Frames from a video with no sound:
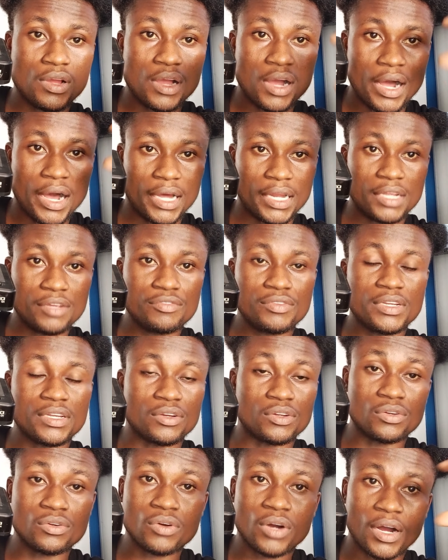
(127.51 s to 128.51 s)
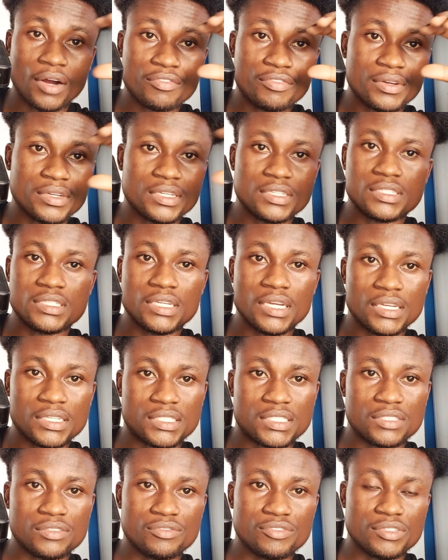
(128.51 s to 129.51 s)
And if they don't have any
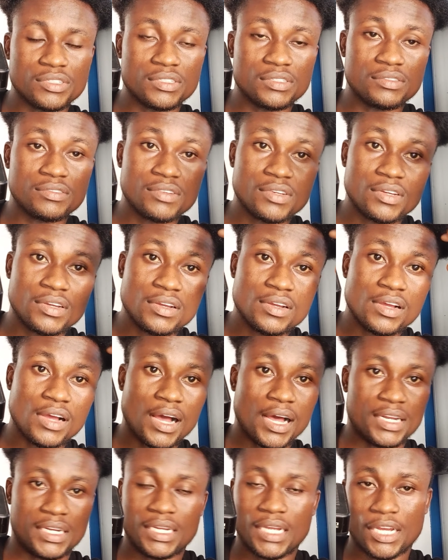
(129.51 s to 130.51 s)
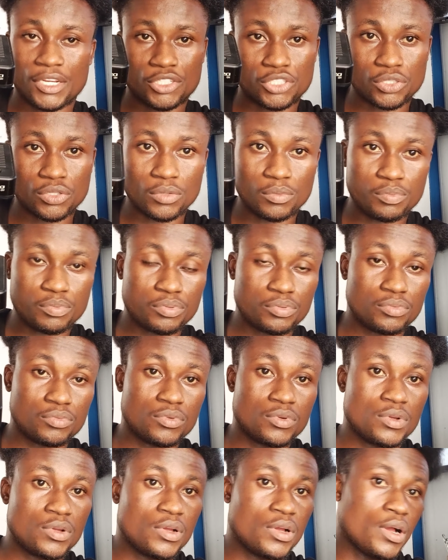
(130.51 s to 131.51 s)
Dstv at their shop
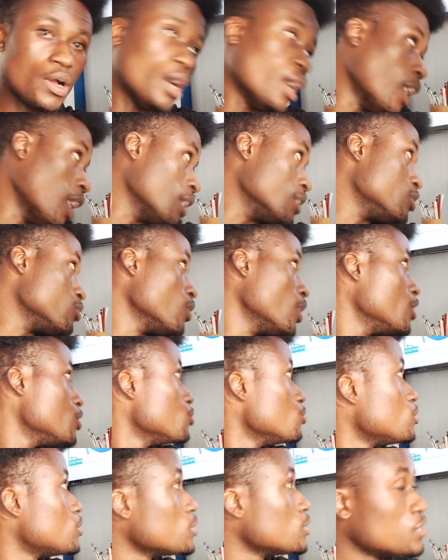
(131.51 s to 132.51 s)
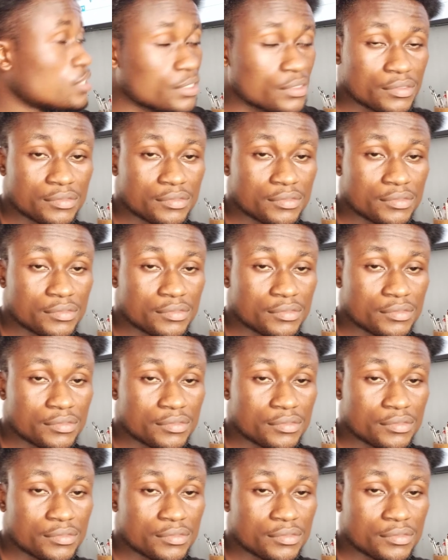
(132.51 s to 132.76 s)
and you are using